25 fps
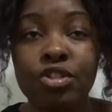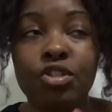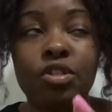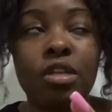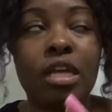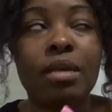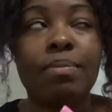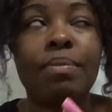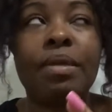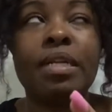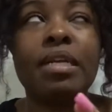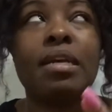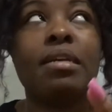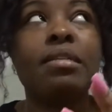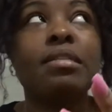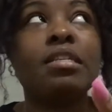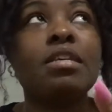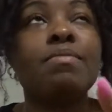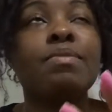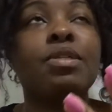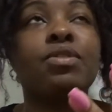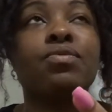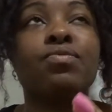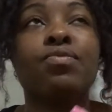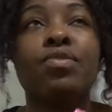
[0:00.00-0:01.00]
Like BDSM
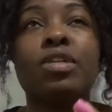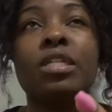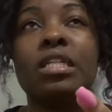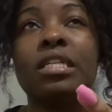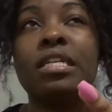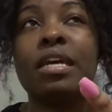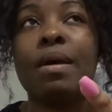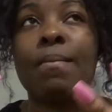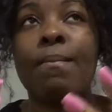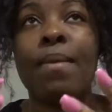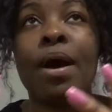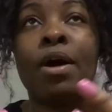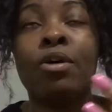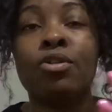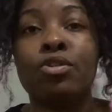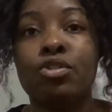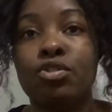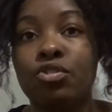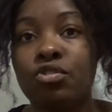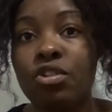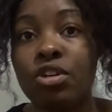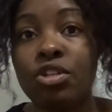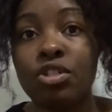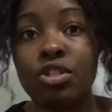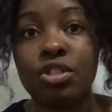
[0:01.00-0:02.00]
is really about
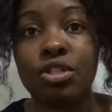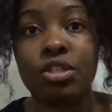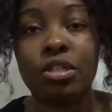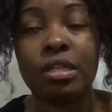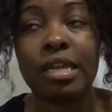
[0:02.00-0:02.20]
structure.